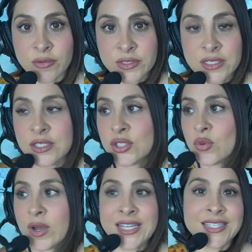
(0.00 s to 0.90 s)
What does this
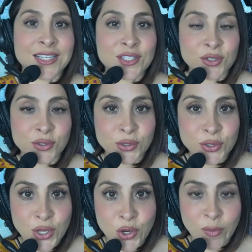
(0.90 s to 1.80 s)
26-year-old
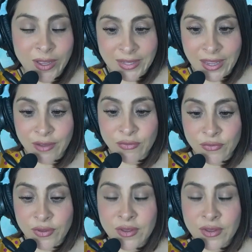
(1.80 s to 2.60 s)
know about life?